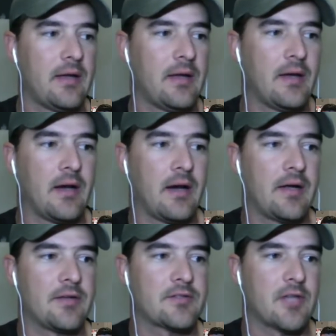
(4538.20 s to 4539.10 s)
uh,
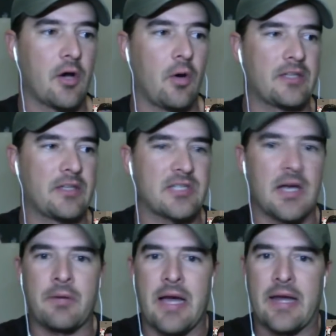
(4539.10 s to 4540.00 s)
so some
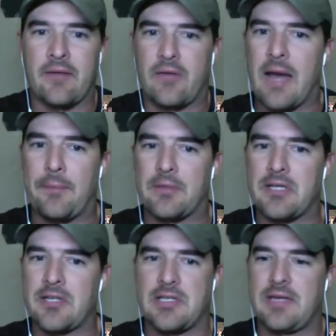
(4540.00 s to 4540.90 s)
kind of competition
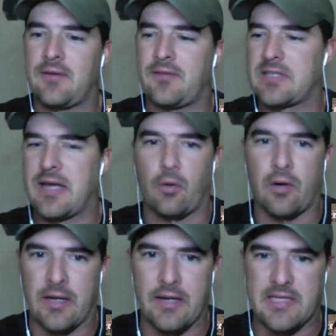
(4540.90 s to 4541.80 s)
even if it's not
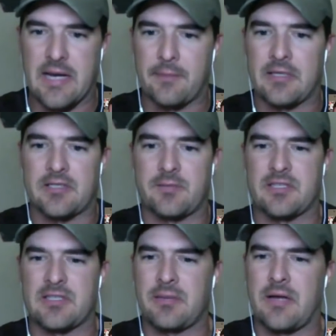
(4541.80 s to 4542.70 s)
organized competition but some
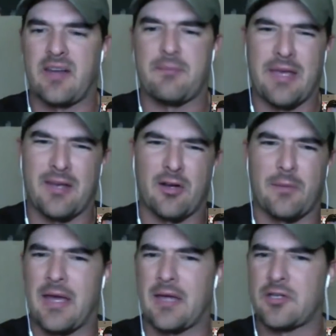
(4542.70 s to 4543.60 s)
kind of man-on-man
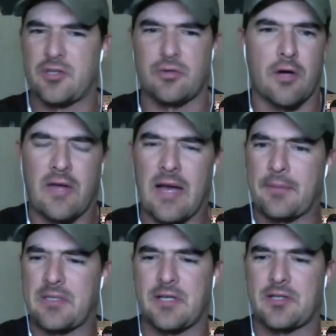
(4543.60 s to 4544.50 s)
shoot-off
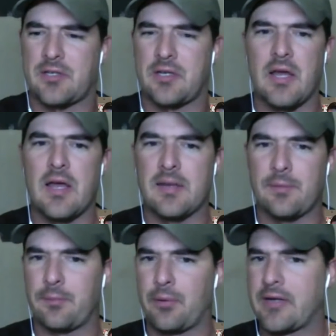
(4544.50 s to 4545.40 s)
competition to put
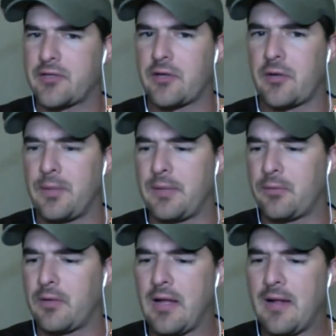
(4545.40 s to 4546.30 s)
pressure on people
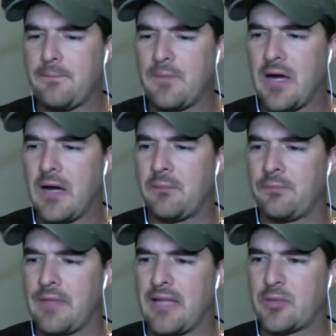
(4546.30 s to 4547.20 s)
um,
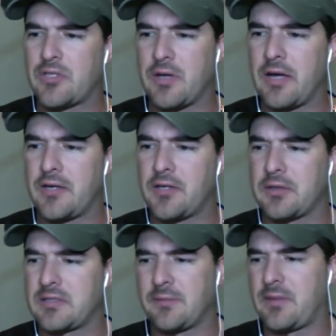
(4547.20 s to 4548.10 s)
that's what you got to do some
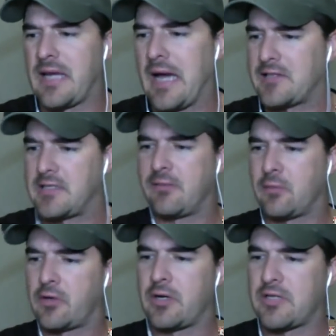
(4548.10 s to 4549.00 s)
of the guys that even would
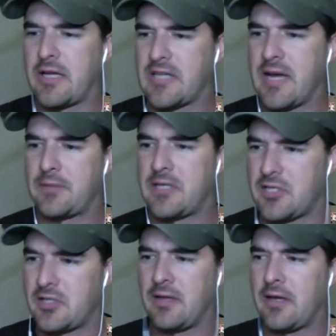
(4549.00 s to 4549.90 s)
criticize competition
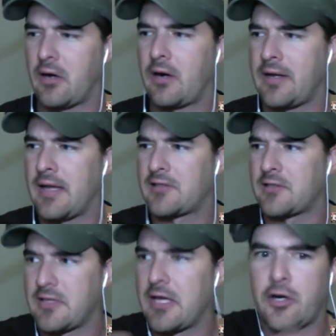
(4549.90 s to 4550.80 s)
they are in essence they
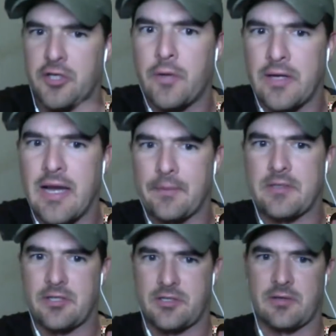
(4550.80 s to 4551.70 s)
are doing
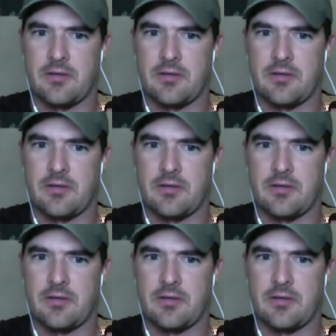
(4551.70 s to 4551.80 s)
competition